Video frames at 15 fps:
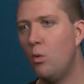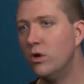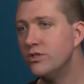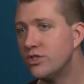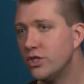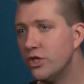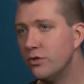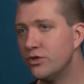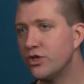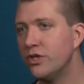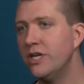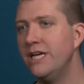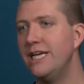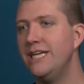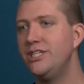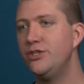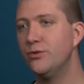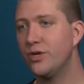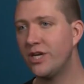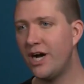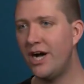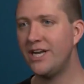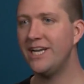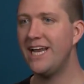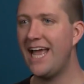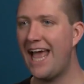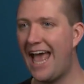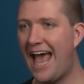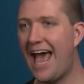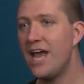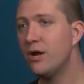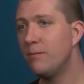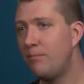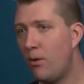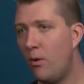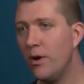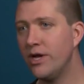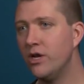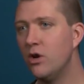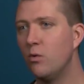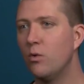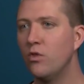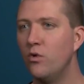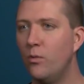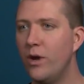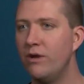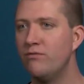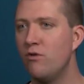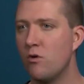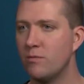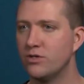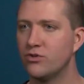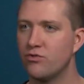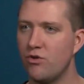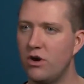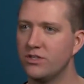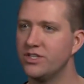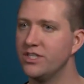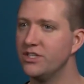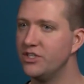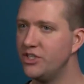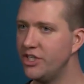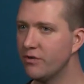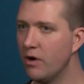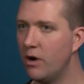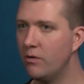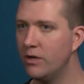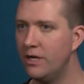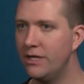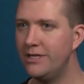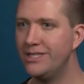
One solution is to cut it at a point where the waveform is crossing zero.